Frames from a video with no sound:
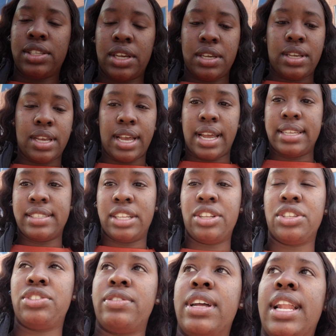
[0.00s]
you guys i
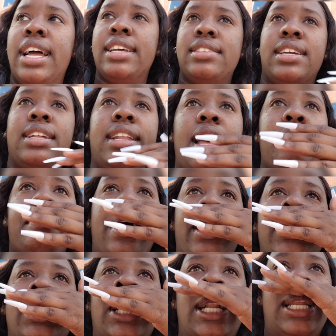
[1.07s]
just realized that i'm
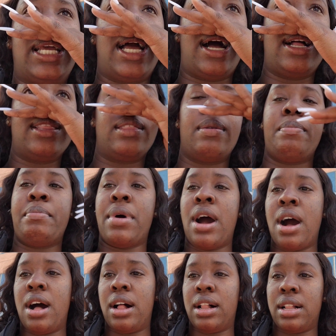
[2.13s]
actually on the
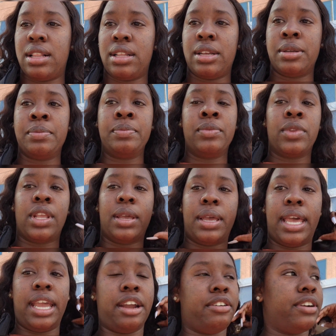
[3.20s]
mall
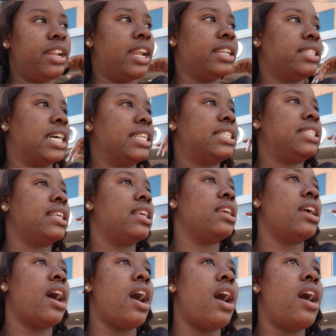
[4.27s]
area that i
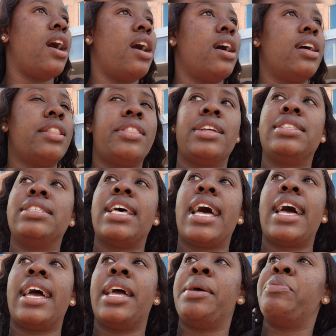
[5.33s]
see all the
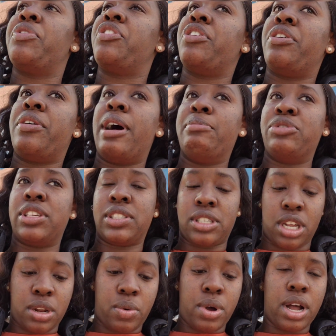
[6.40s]
time so i'm just
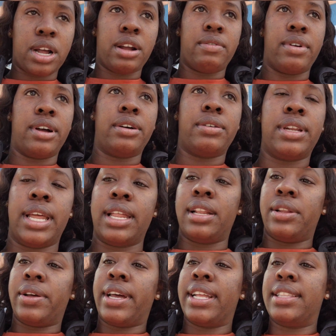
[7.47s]
gonna walk around and
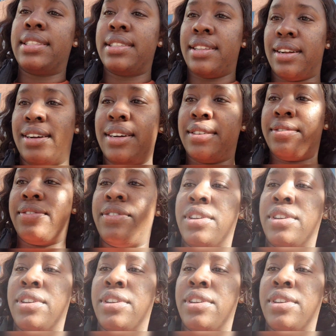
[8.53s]
look at stuff